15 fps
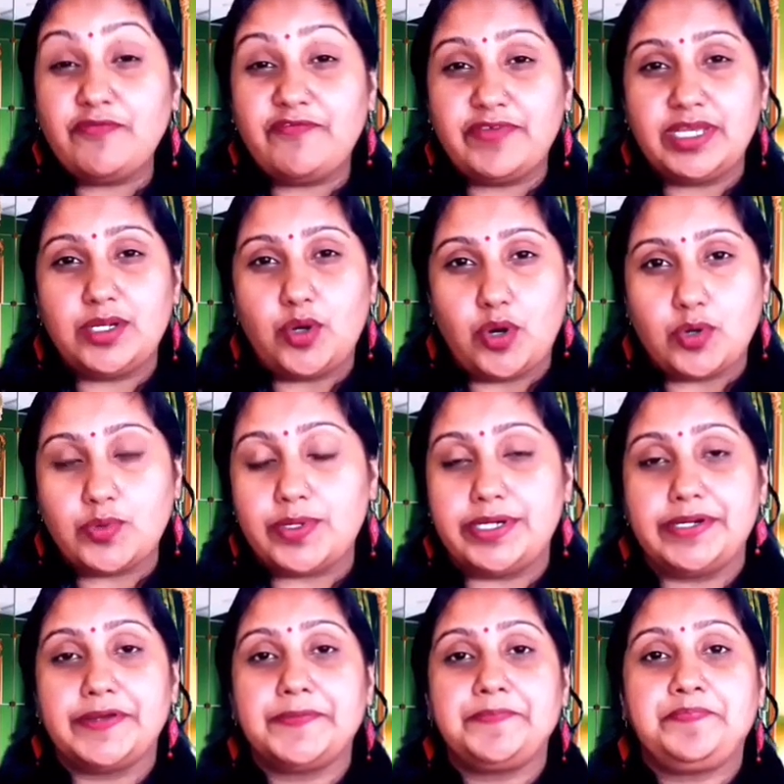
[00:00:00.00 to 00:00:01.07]
you feel
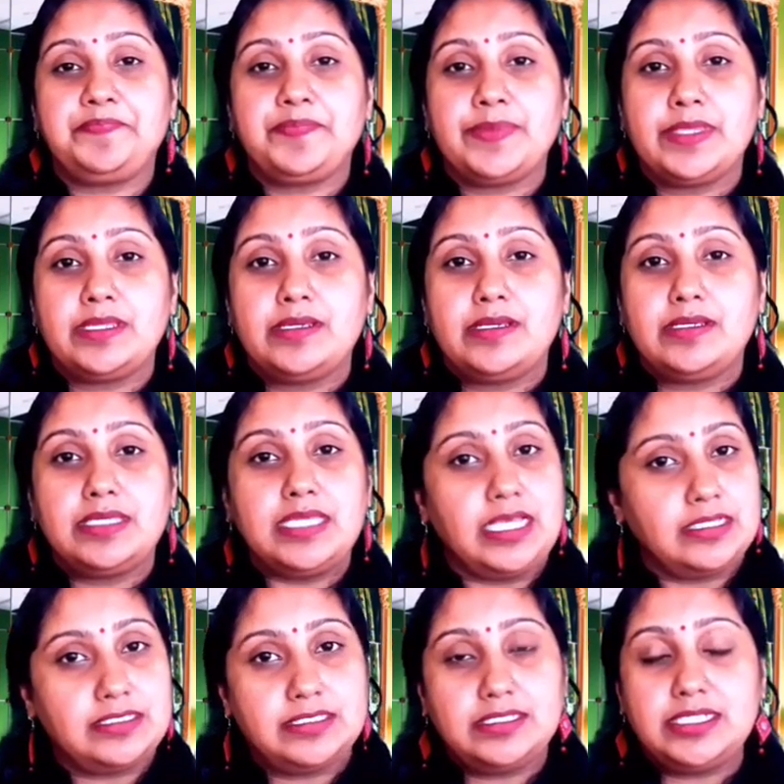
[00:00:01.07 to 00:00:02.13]
awkward?
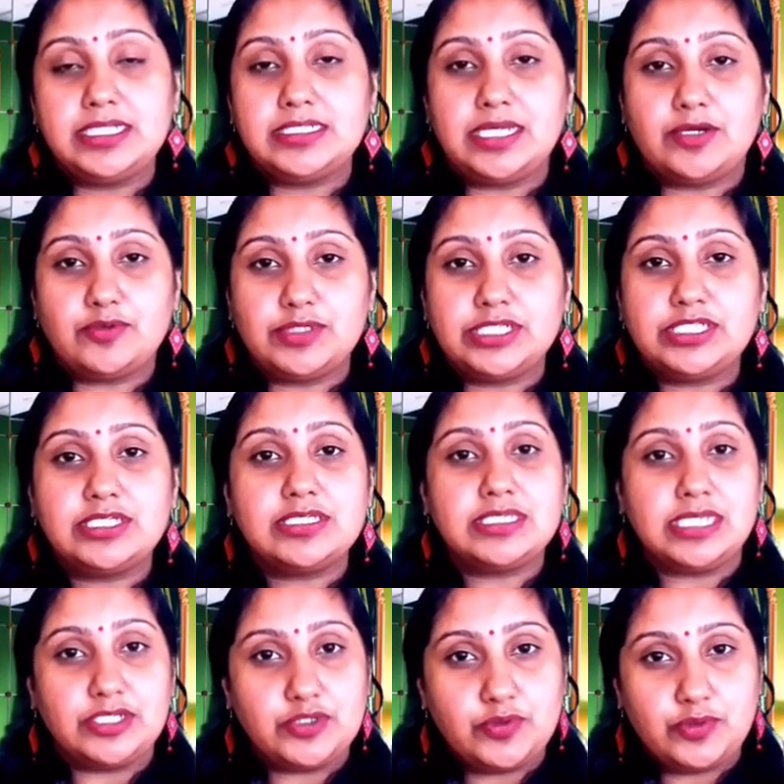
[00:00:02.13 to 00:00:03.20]
Yes, these are
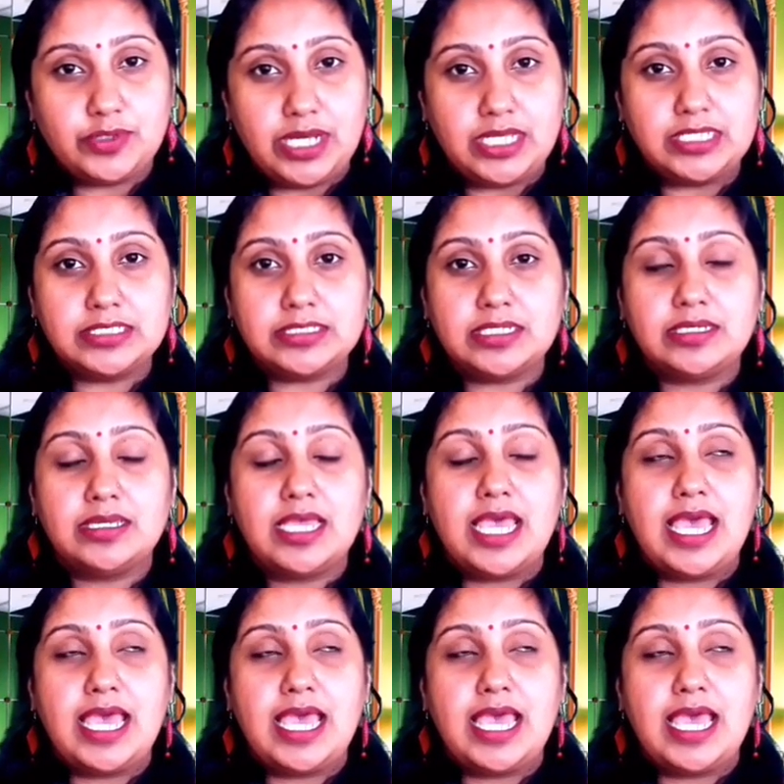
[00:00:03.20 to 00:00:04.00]
questions that you could ask,